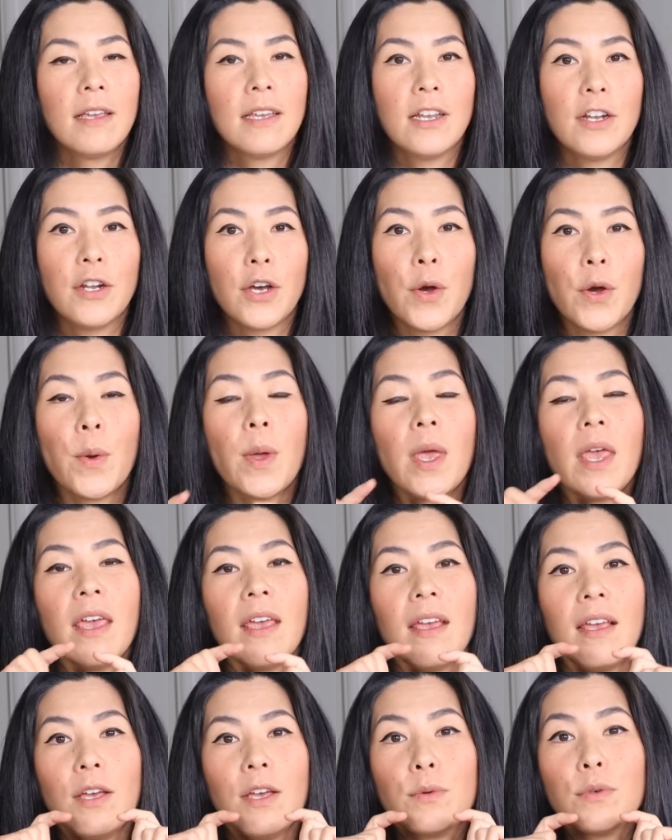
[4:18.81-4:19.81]

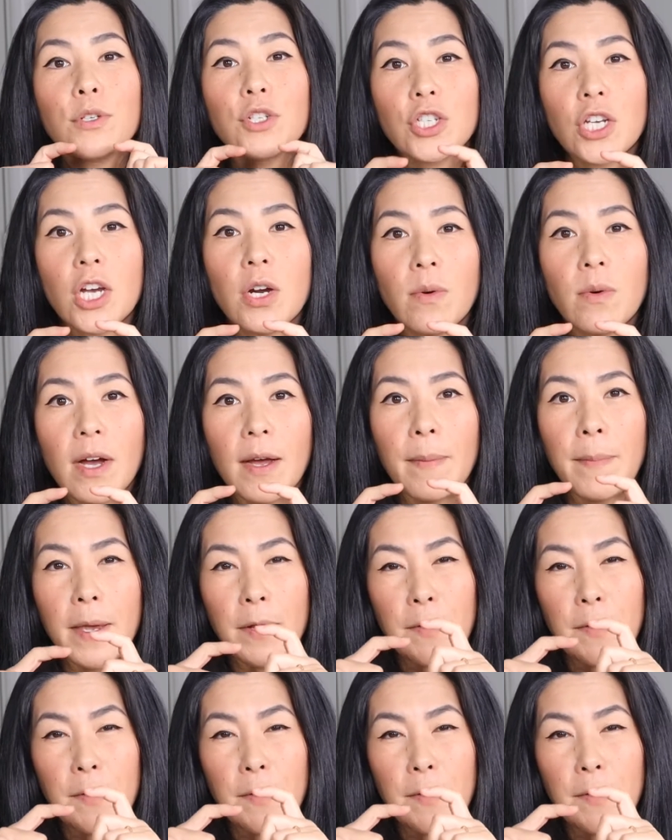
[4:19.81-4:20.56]
it will show up